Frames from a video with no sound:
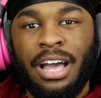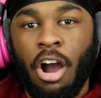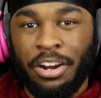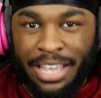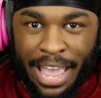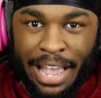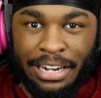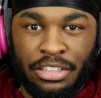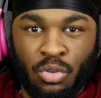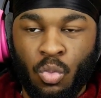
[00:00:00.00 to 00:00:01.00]

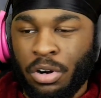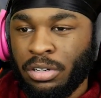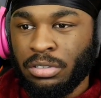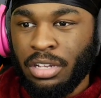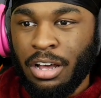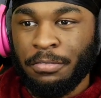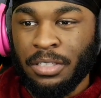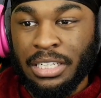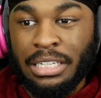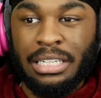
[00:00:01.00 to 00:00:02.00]
Arcane in the world
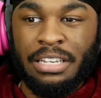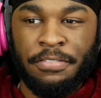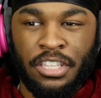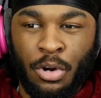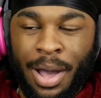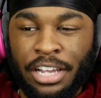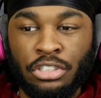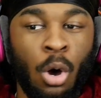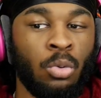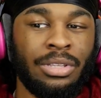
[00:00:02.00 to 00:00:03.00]
of League. Even though I
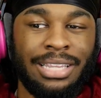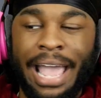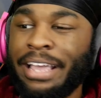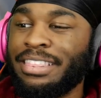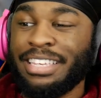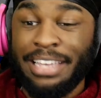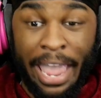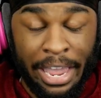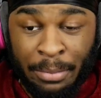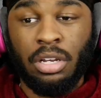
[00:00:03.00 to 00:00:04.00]
don't like the
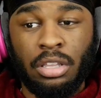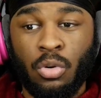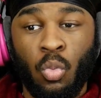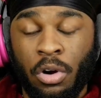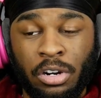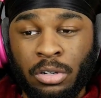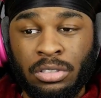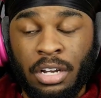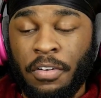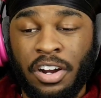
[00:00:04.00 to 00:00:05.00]
game, the
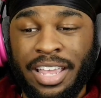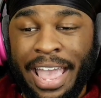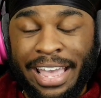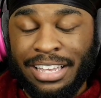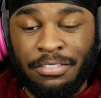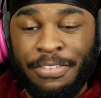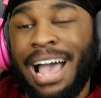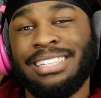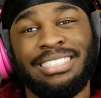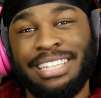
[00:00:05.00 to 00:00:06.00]
world of Arcane
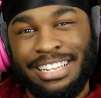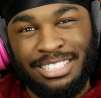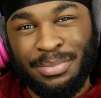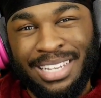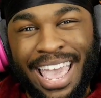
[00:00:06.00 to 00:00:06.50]
fascinates me.